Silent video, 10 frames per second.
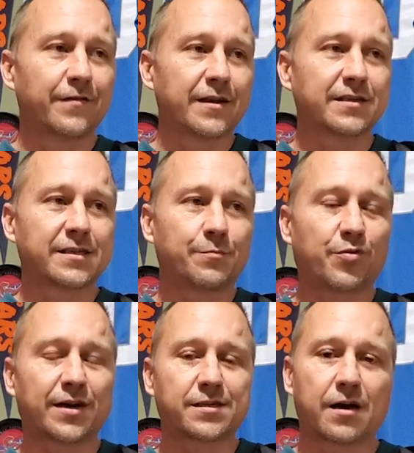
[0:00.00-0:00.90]
and then you see
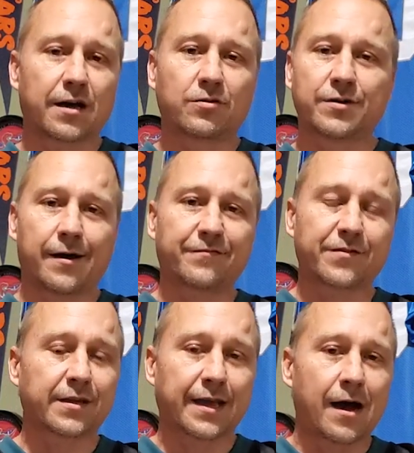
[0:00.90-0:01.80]
Prescott go down
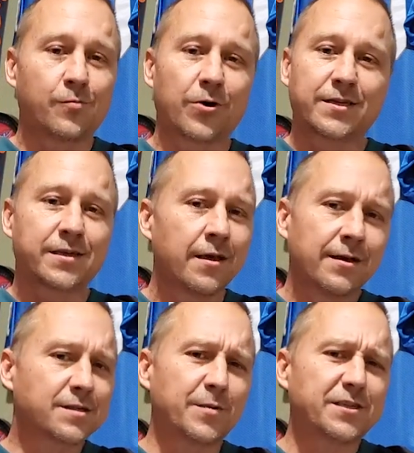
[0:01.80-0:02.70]
for the Cowboys.
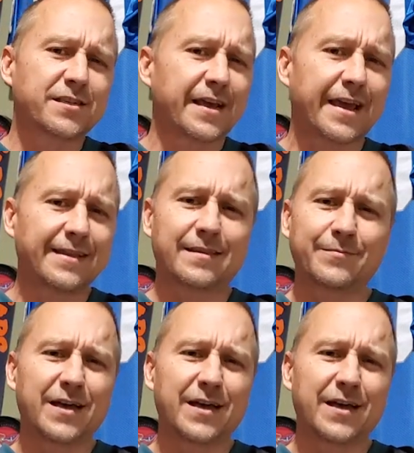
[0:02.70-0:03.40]
As much as I hate them,